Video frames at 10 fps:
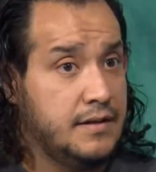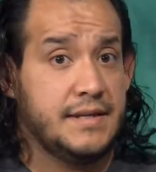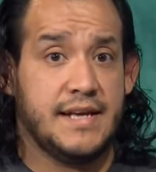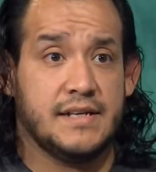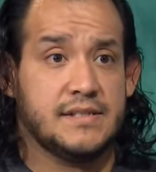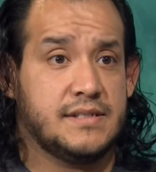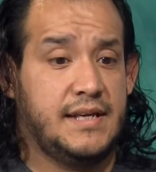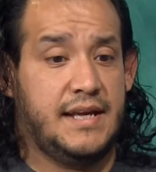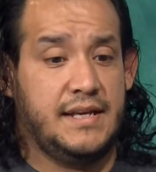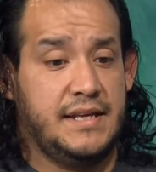Yes,
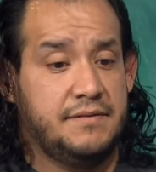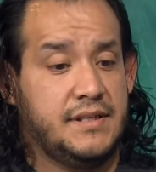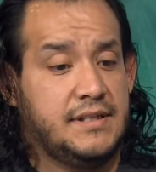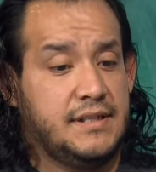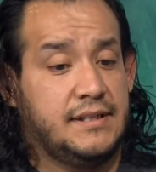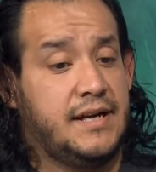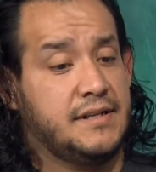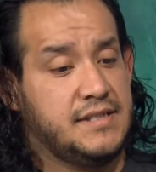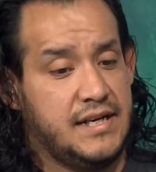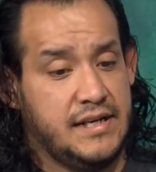and even a lot
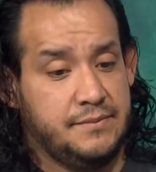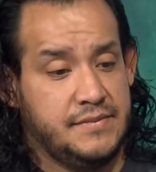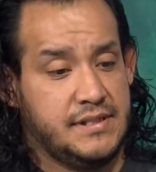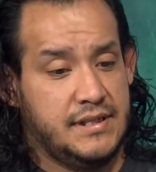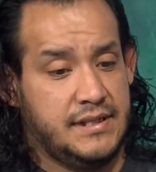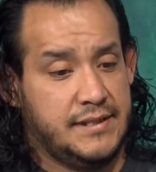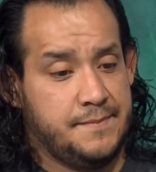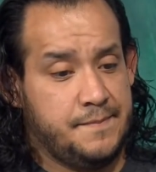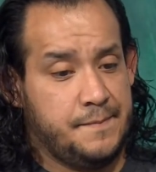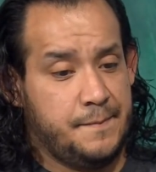of times,
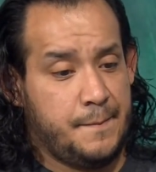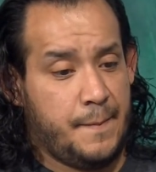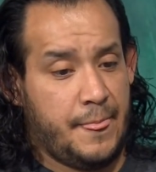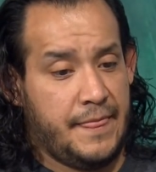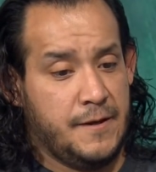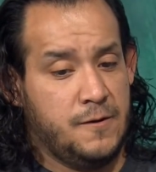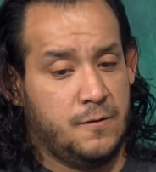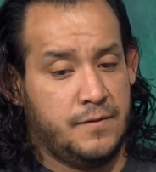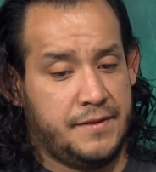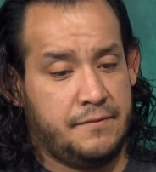you know,
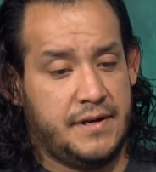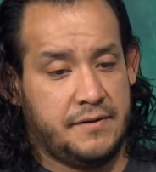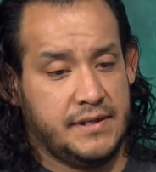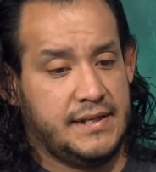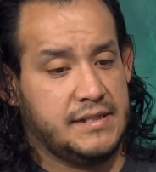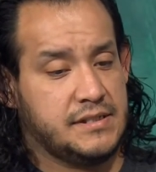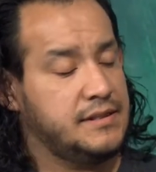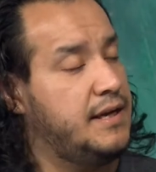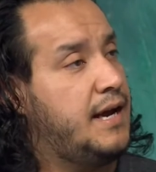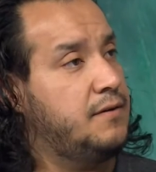with the rhetoric that's
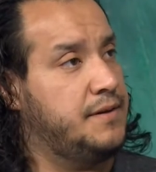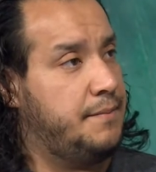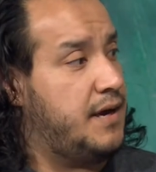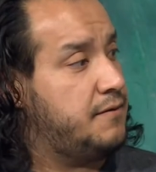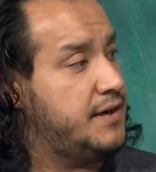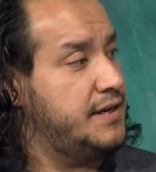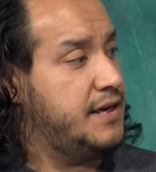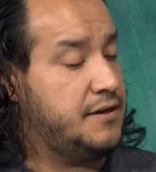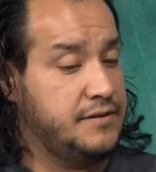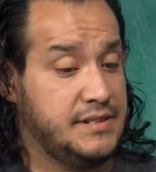out and about right
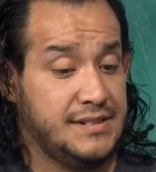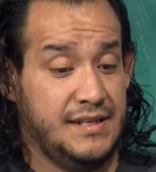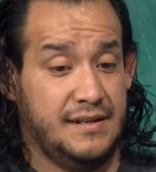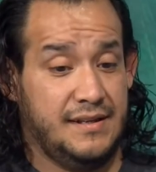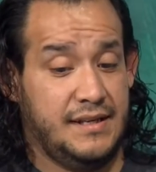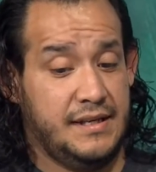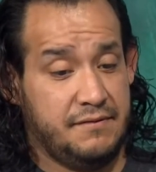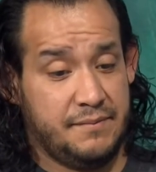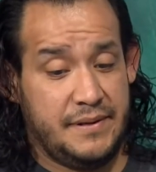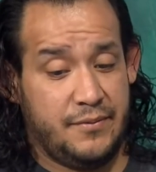now, is
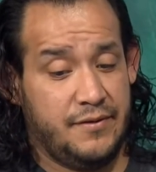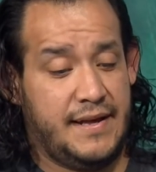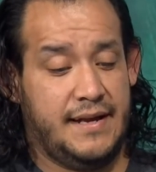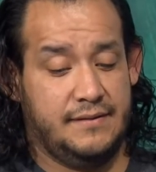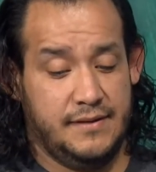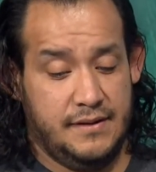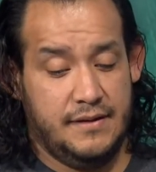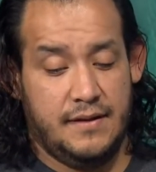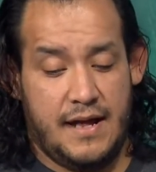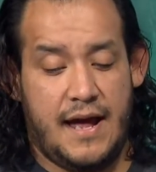even people that
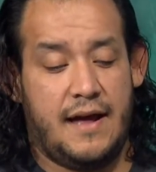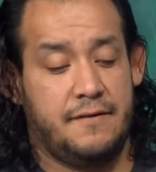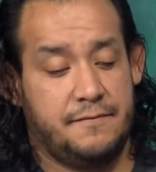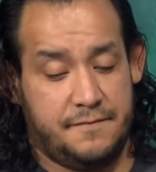have